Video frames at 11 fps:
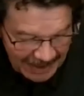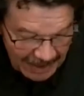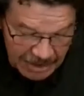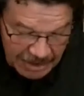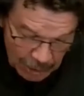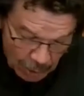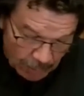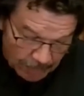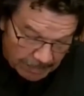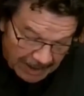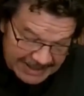So
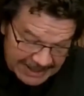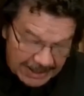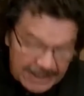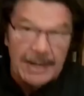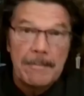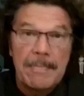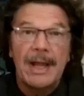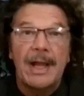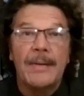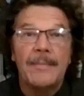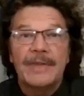I tell
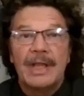you,